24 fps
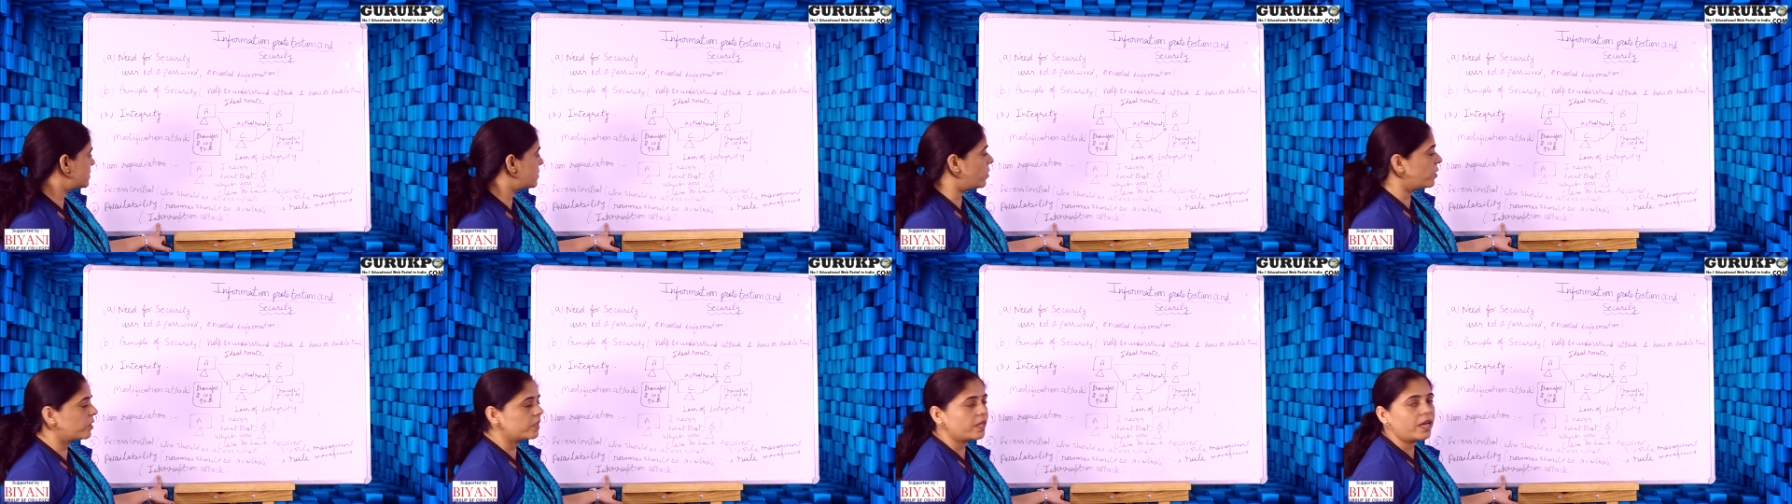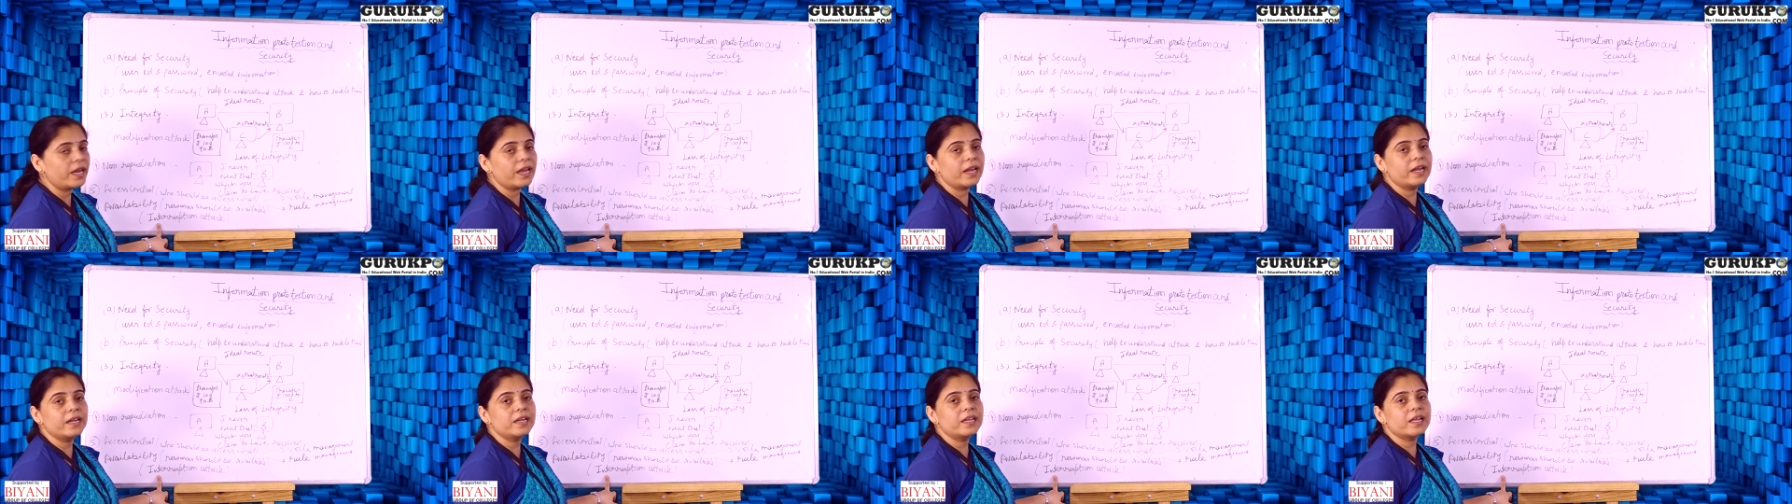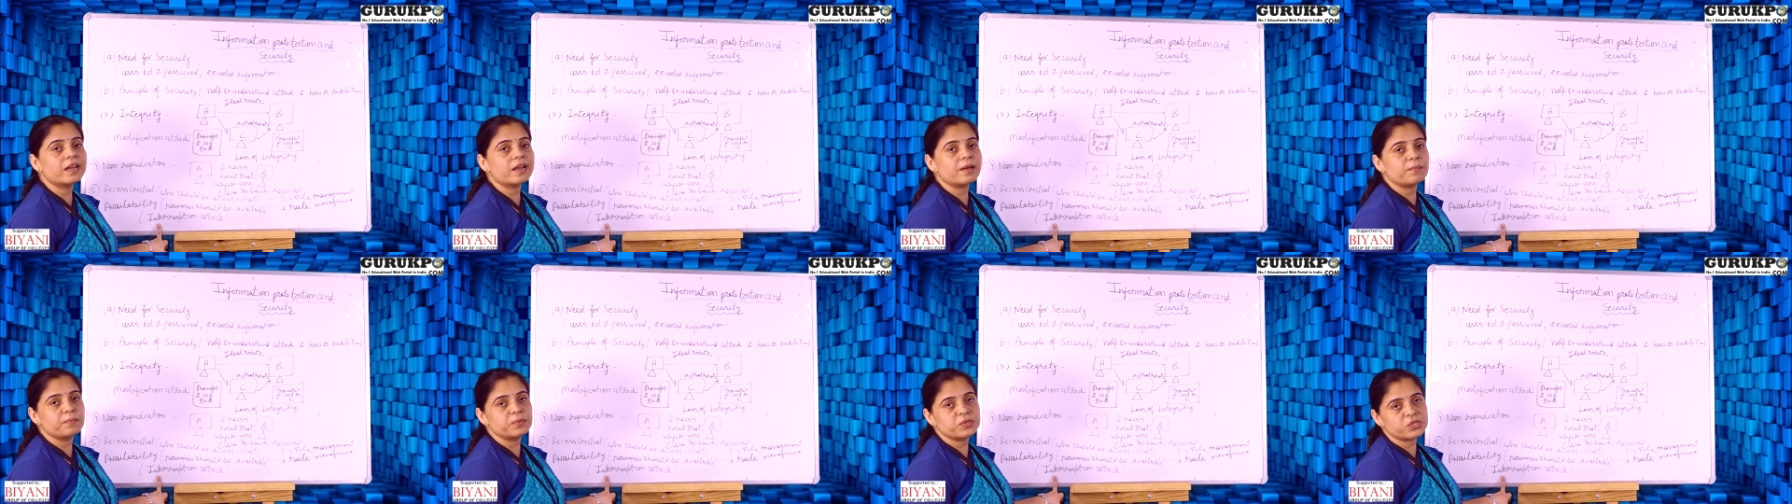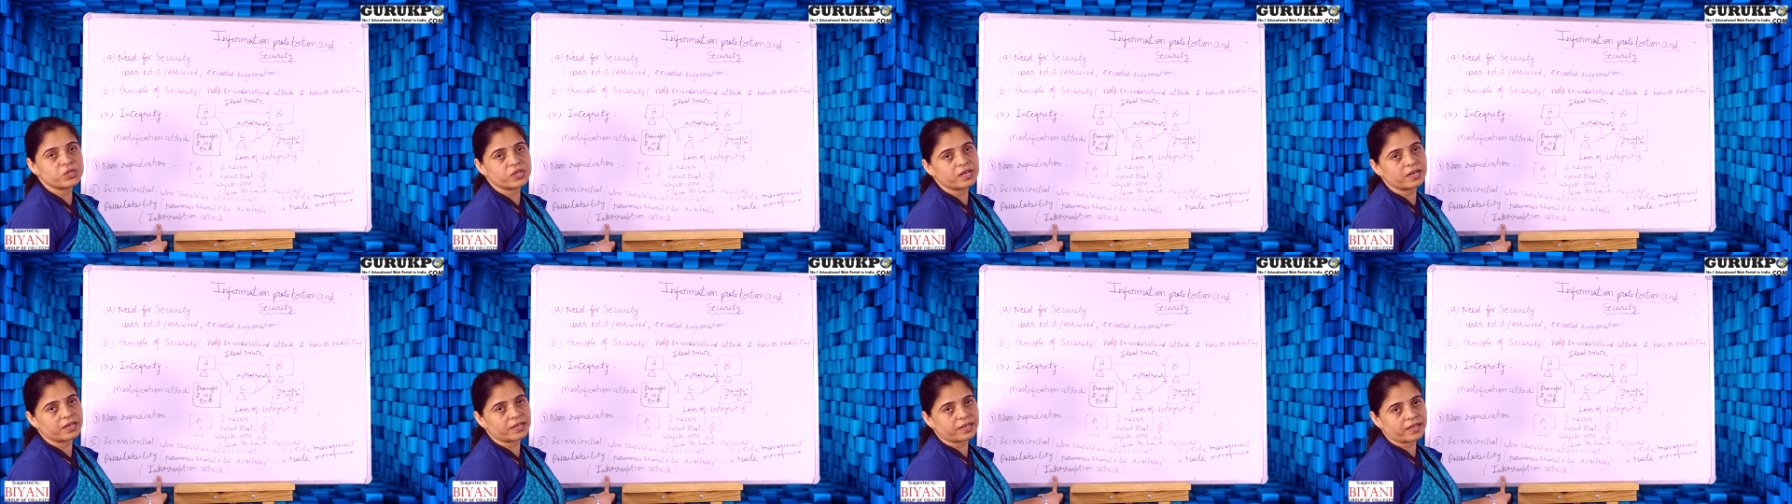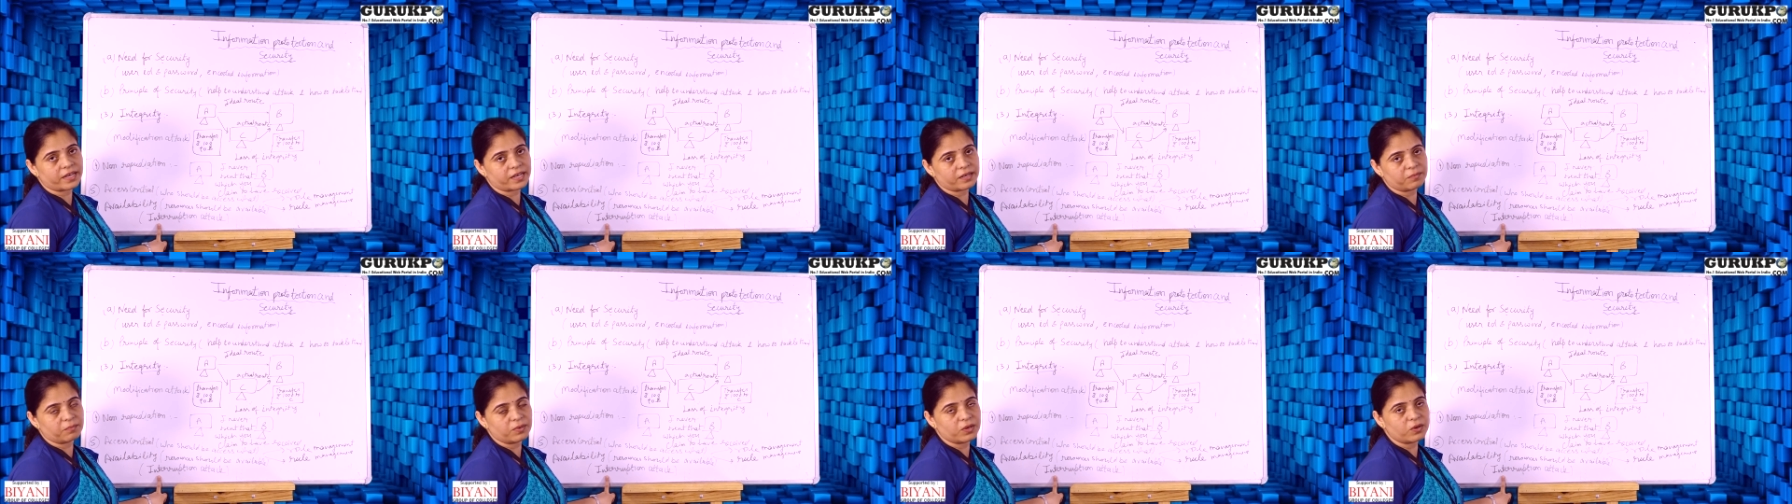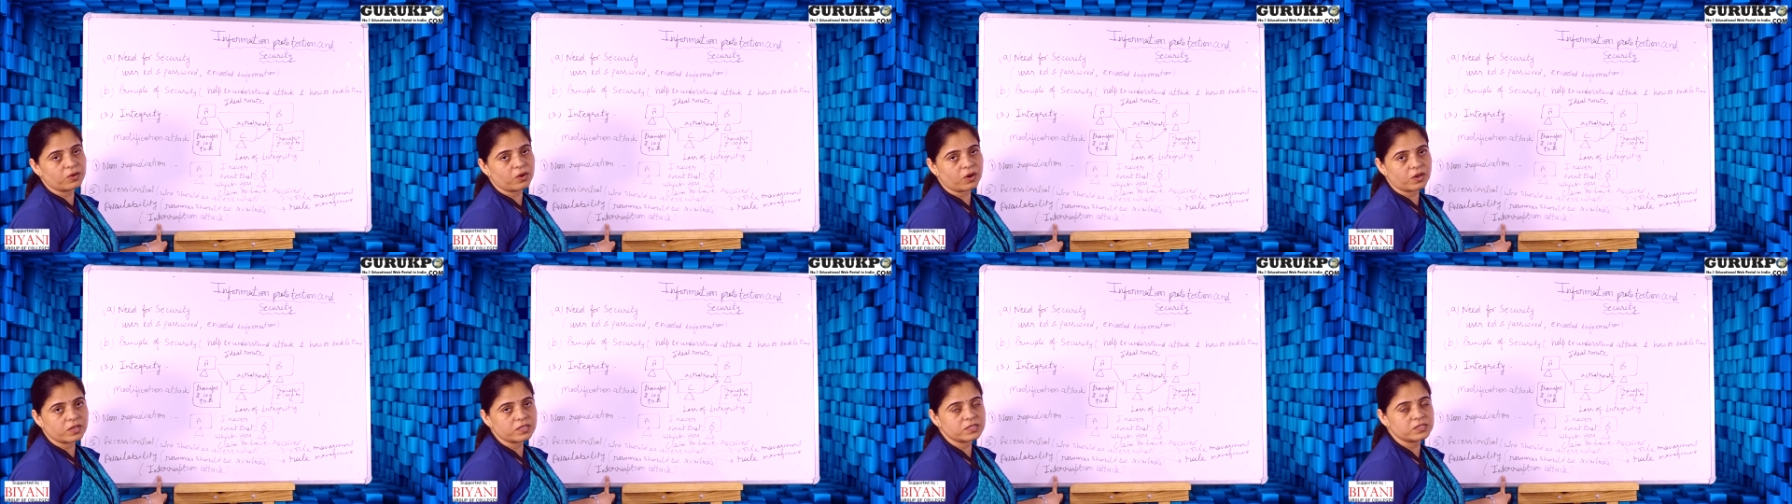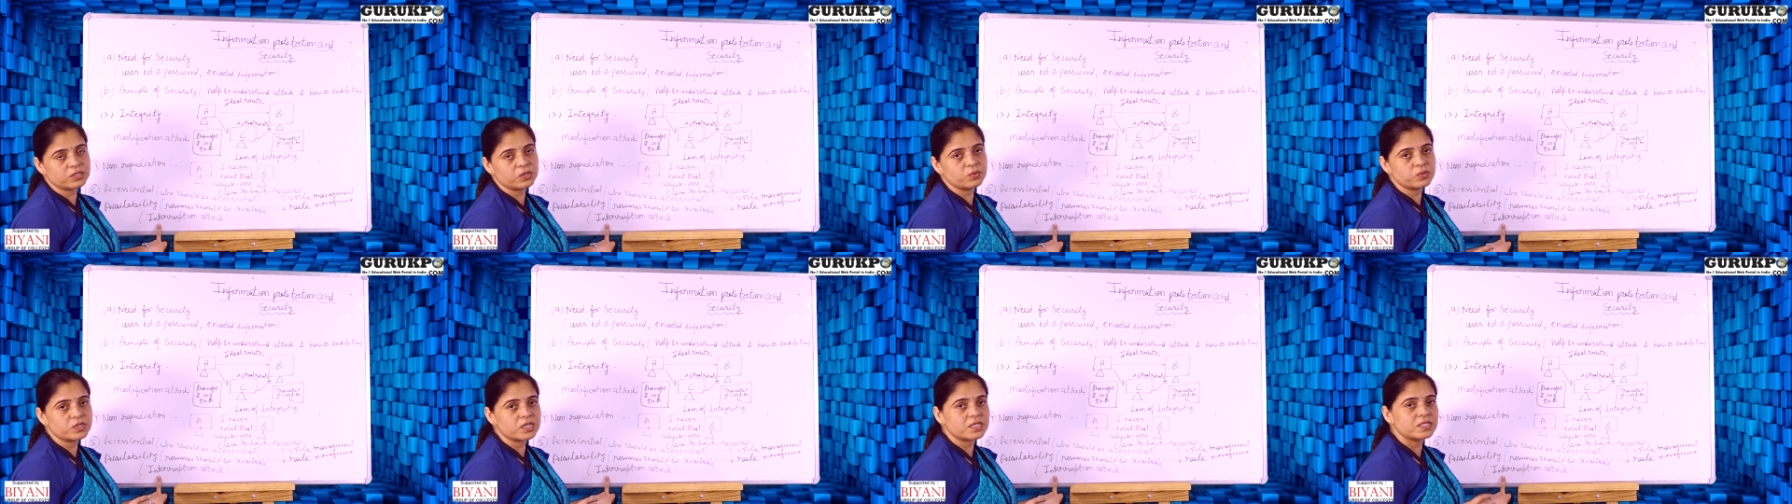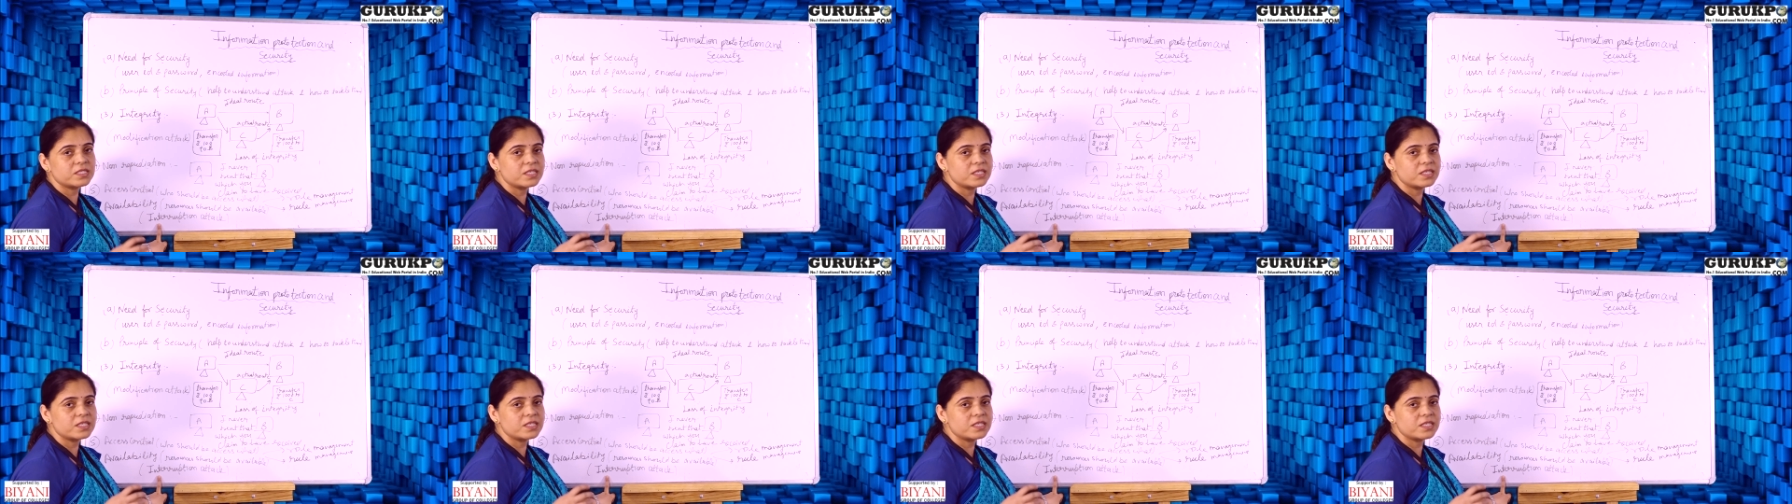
called the interruption attack, because user